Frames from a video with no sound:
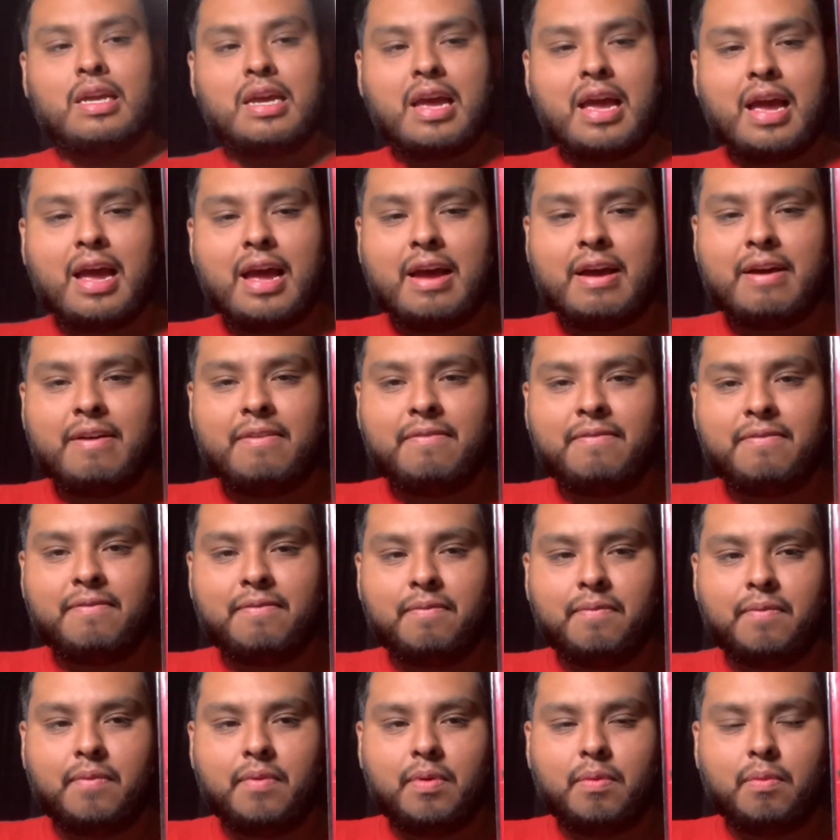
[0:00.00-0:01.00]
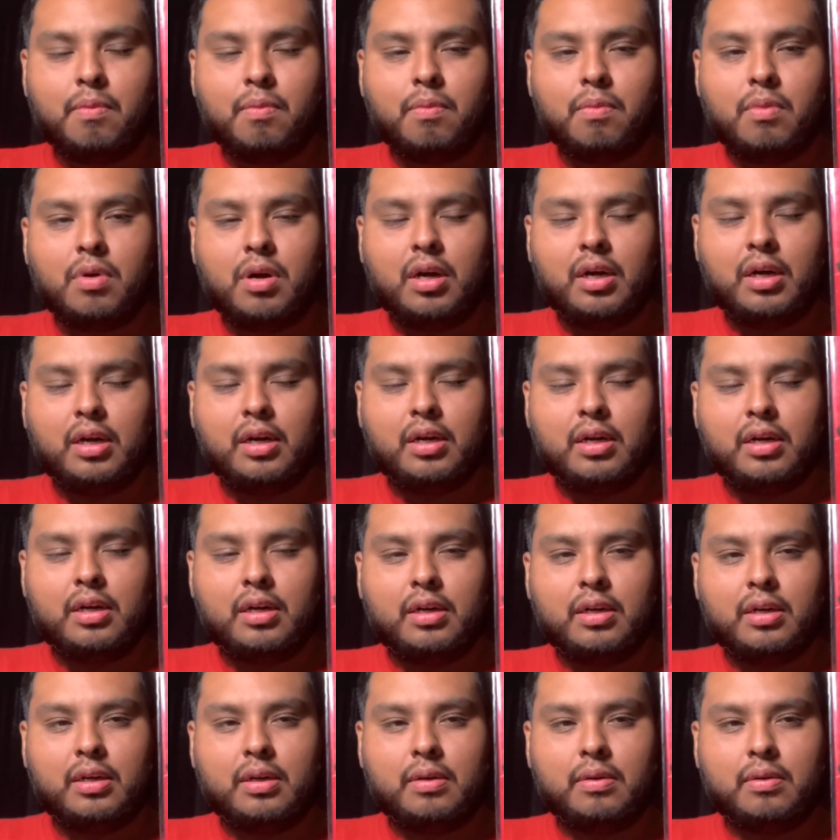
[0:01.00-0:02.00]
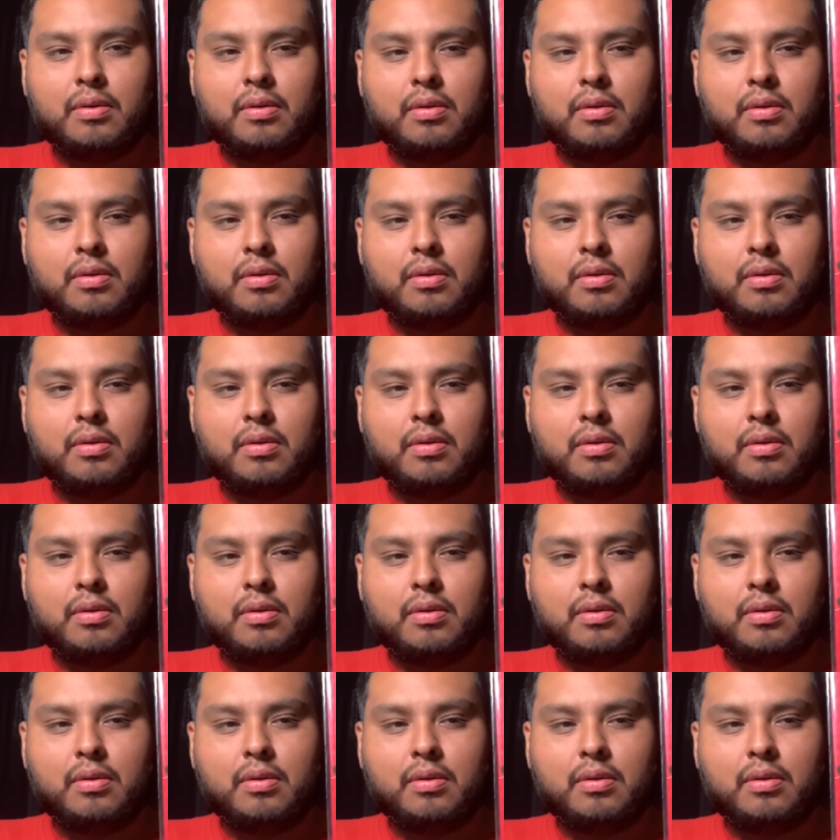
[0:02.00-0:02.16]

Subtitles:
have what